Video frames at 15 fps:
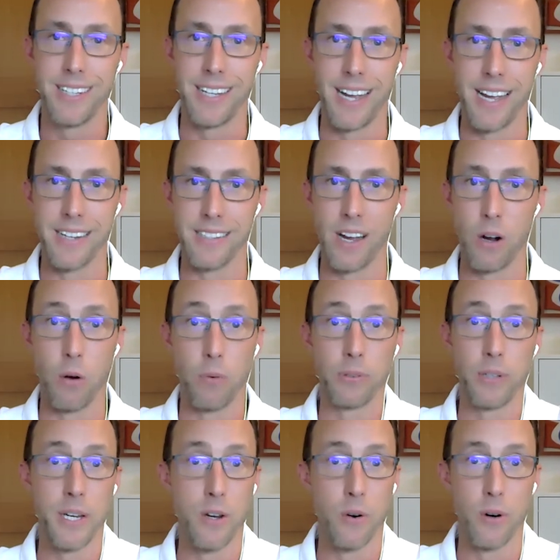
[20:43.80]
and
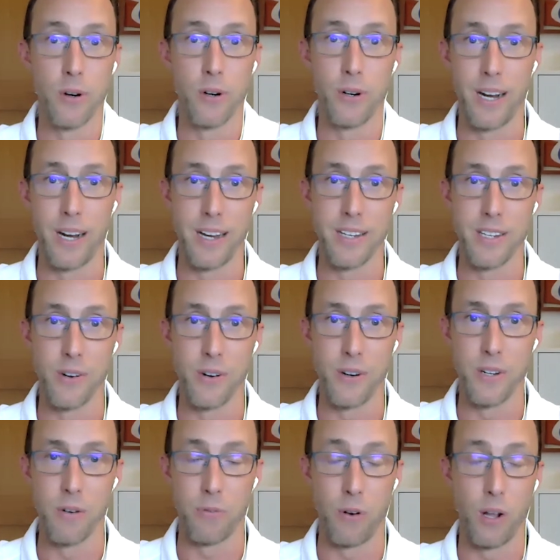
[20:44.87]
hopefully
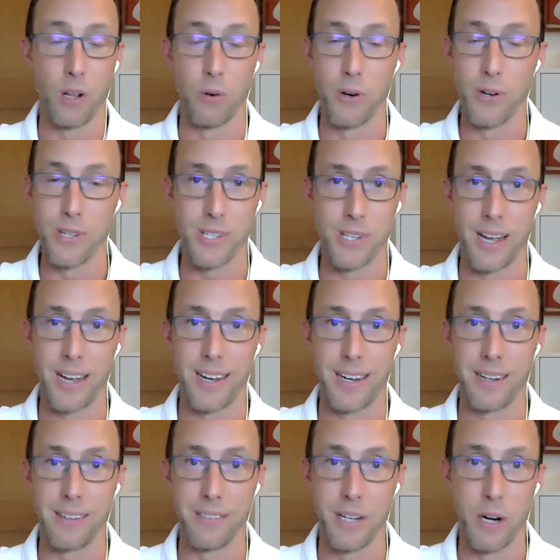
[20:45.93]
your followers
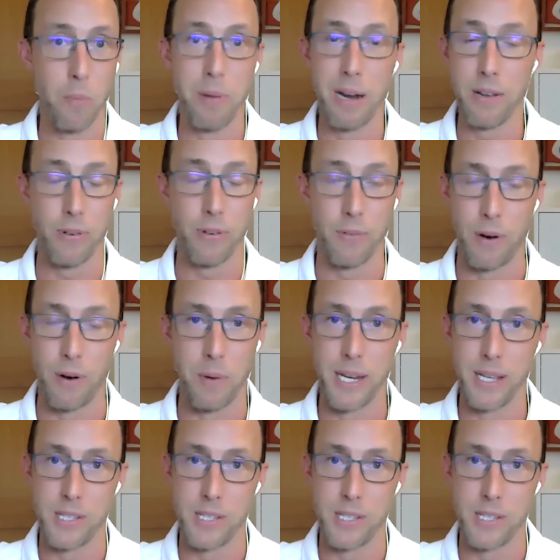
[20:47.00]
benefit from it.